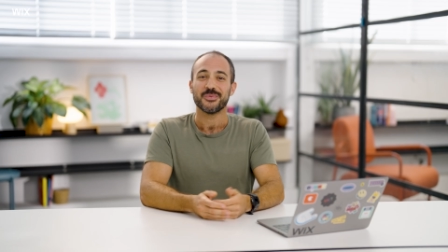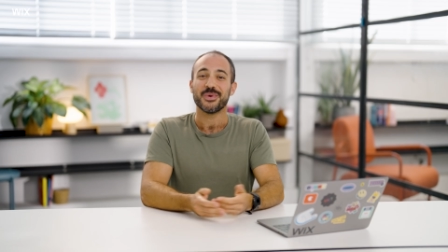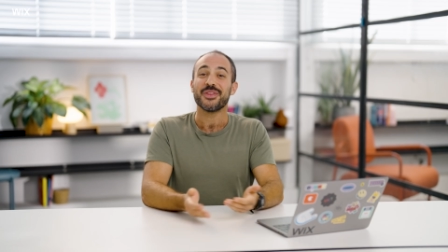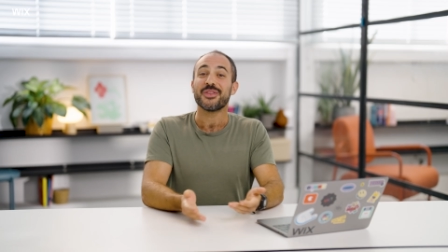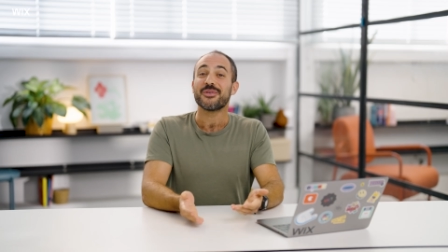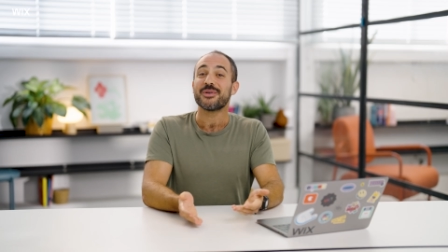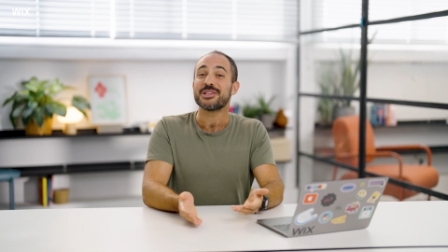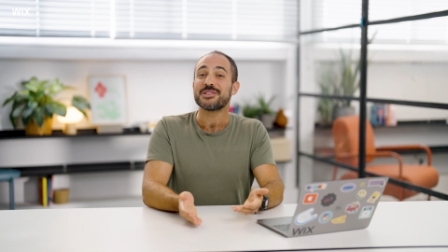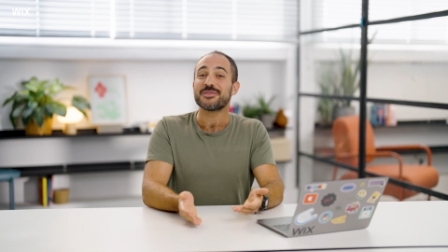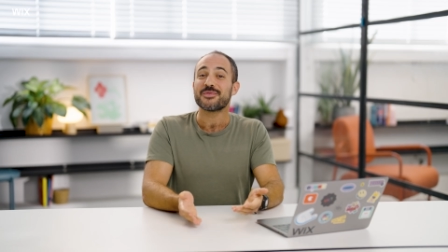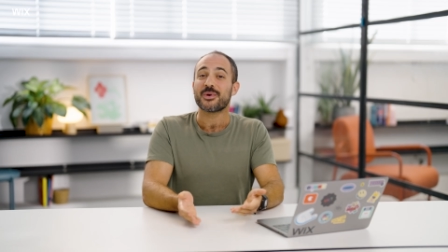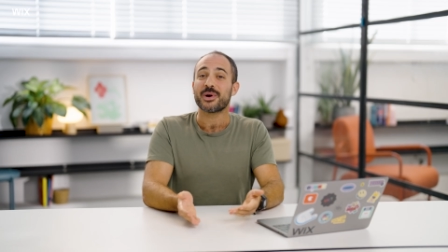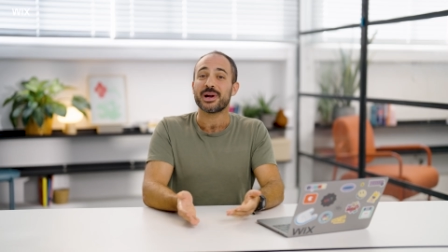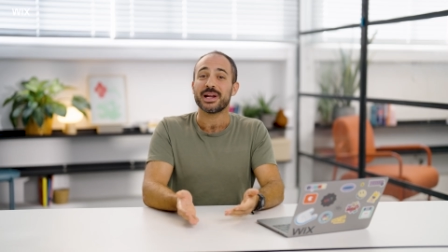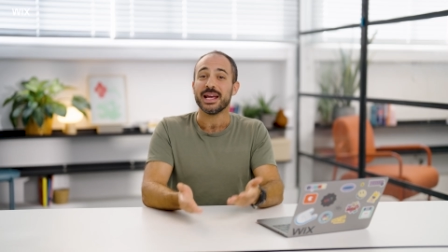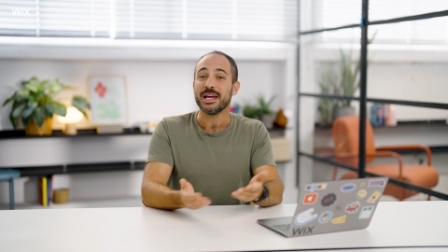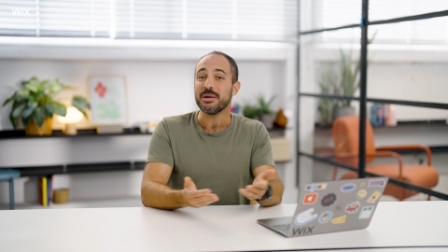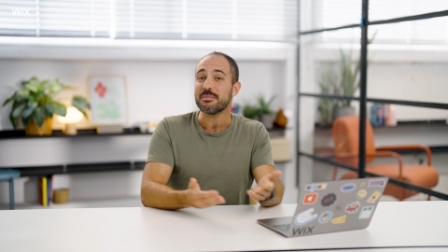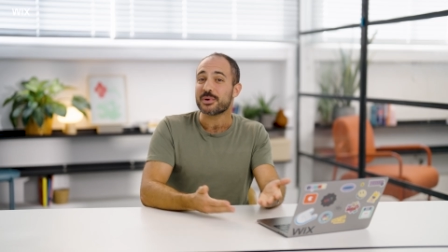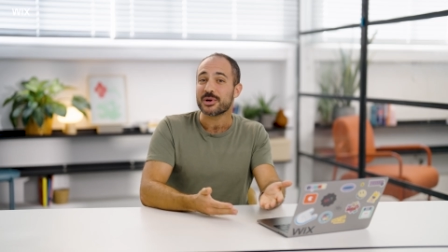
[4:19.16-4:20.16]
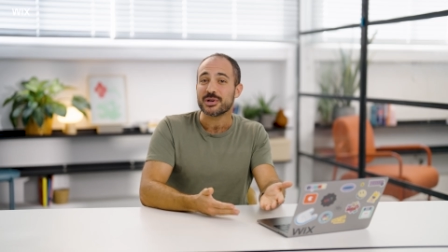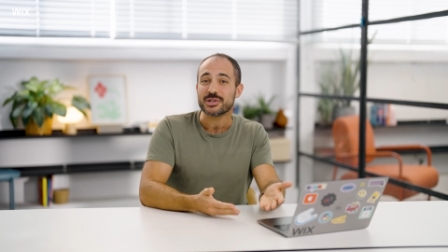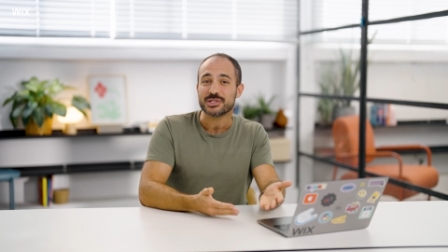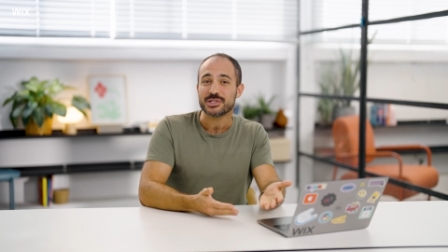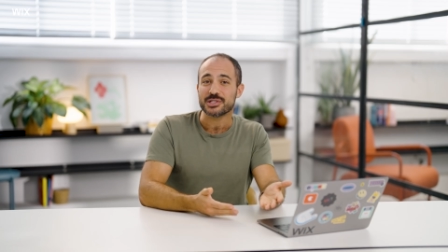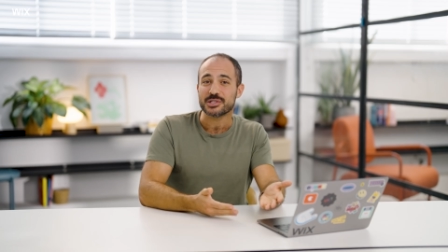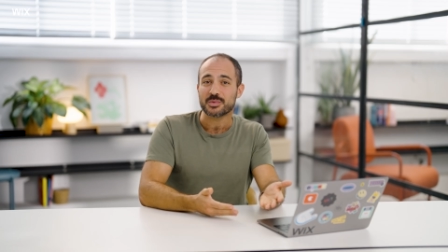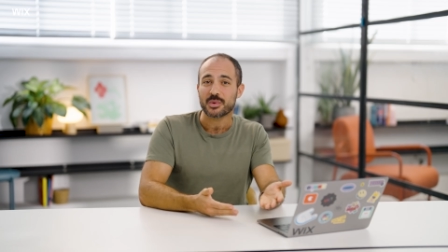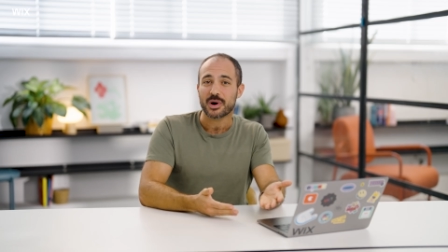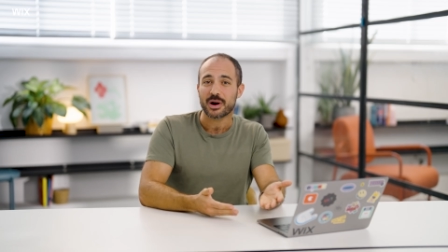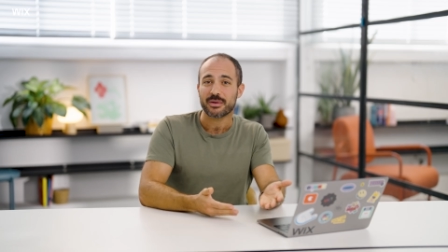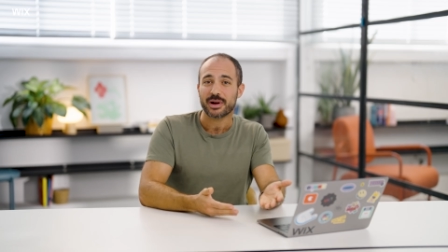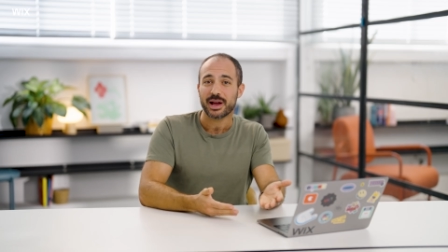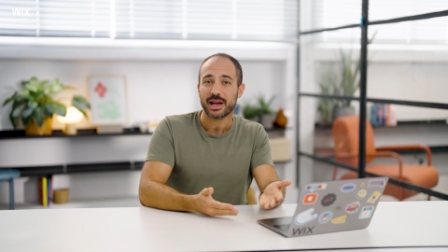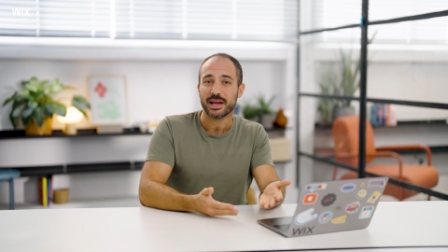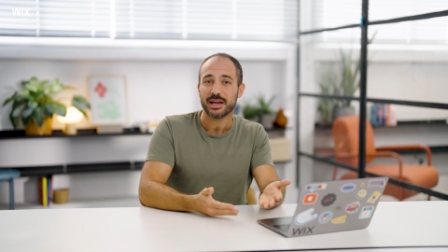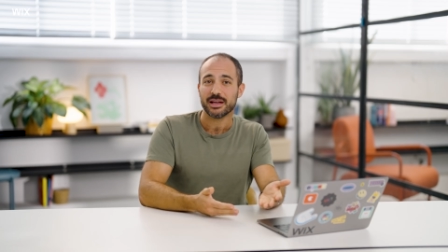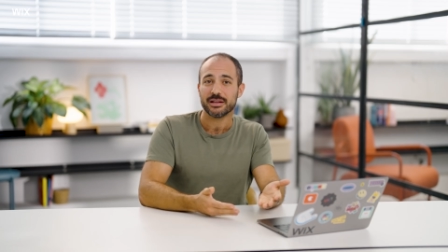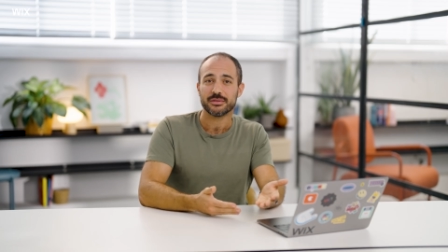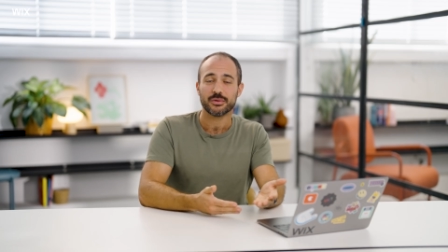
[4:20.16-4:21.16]
Whether it's for an in person
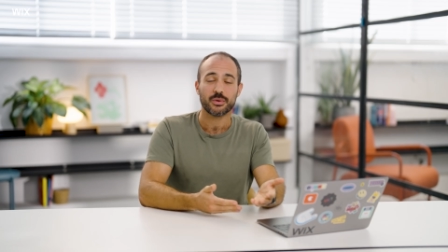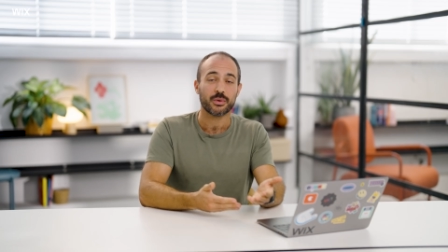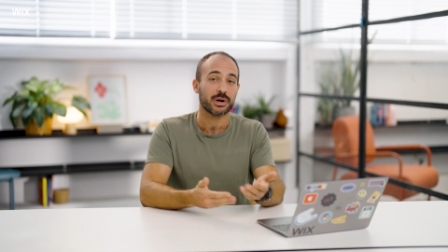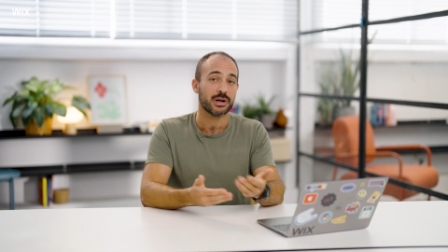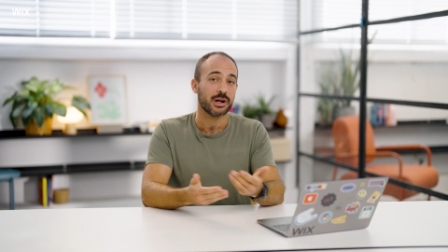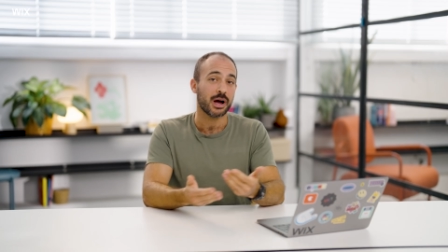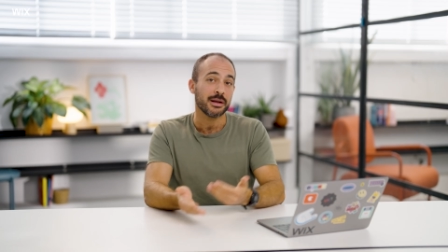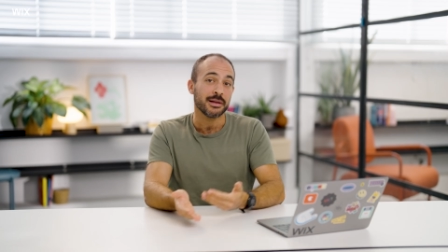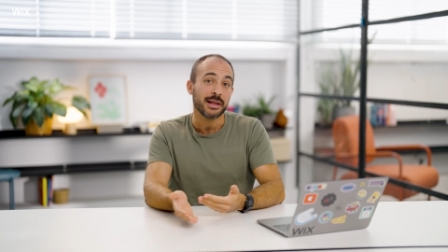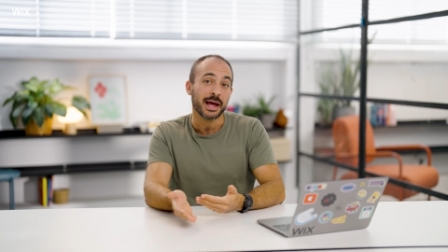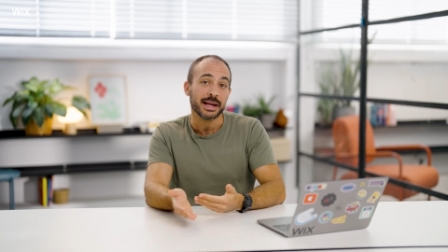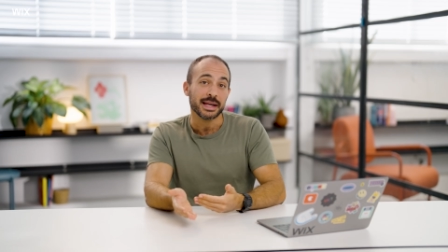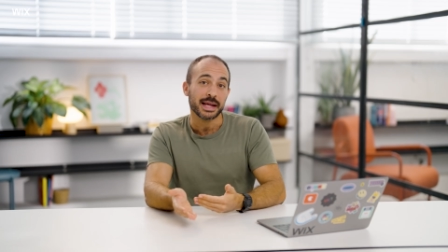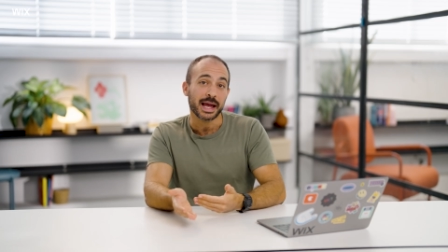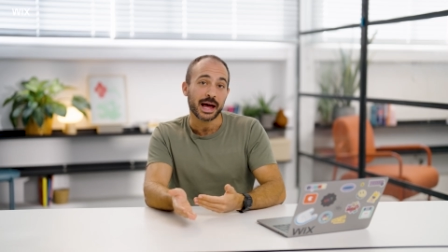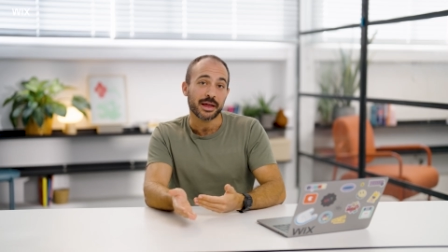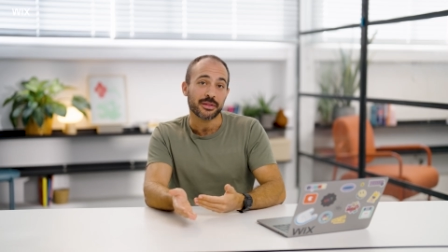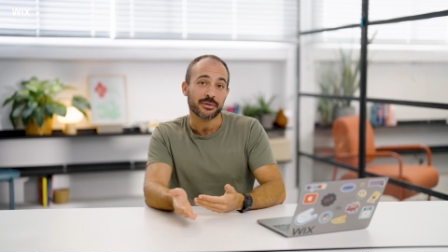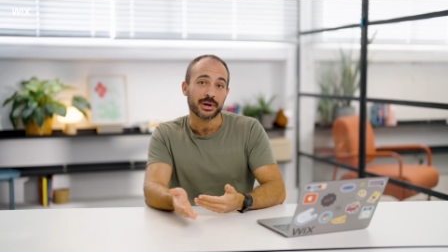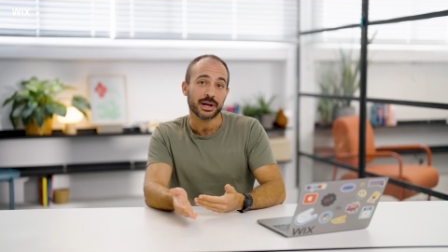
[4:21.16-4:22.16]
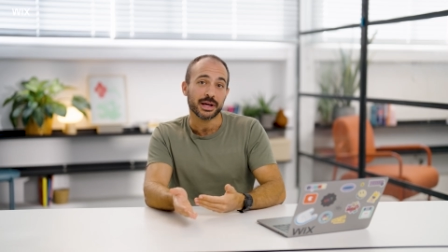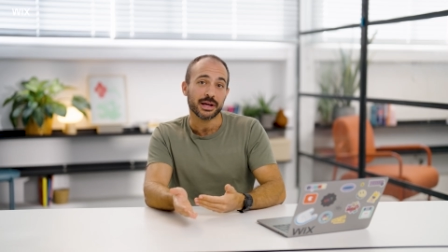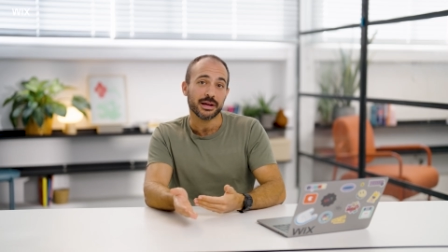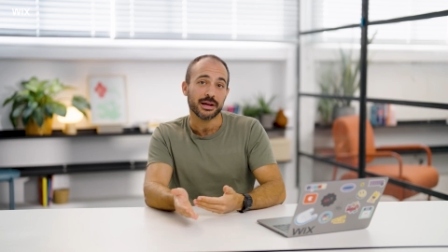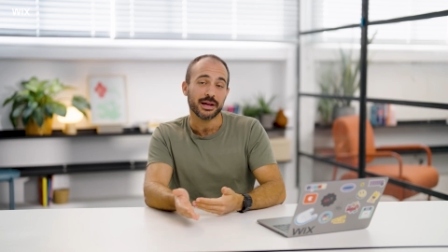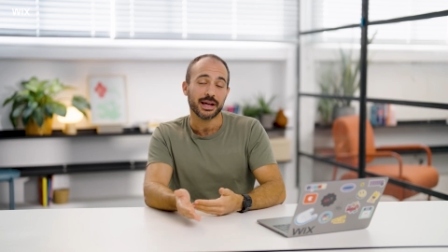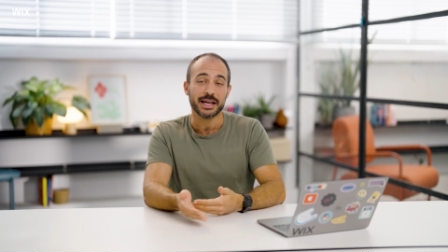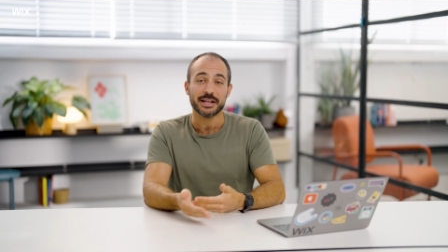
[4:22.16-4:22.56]
soiree or an online gathering,